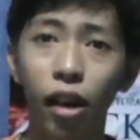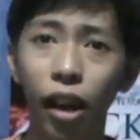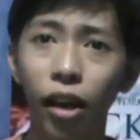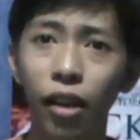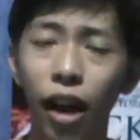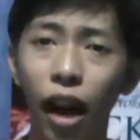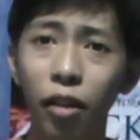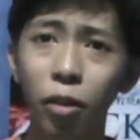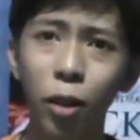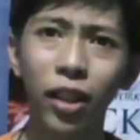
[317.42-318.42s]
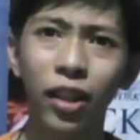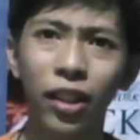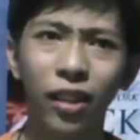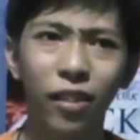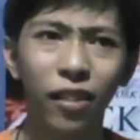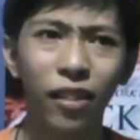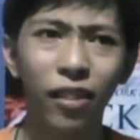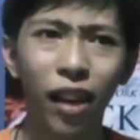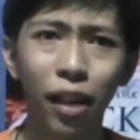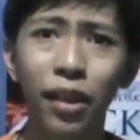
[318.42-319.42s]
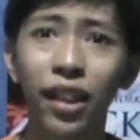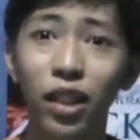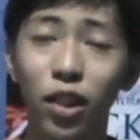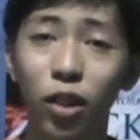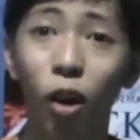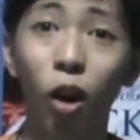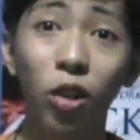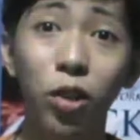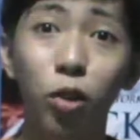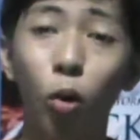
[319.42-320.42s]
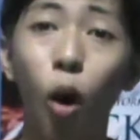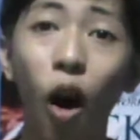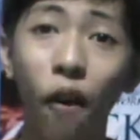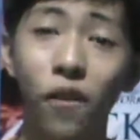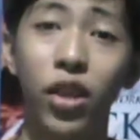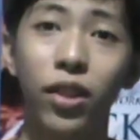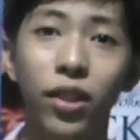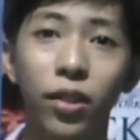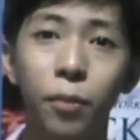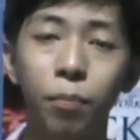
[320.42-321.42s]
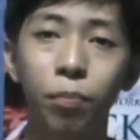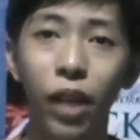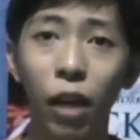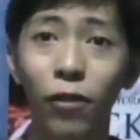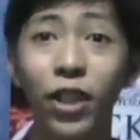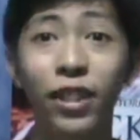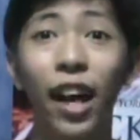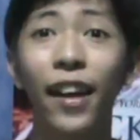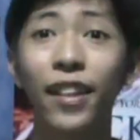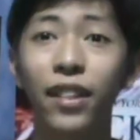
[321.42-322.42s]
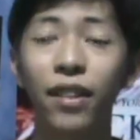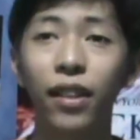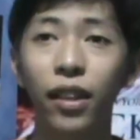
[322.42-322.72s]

And I think it's also obvious if she dies.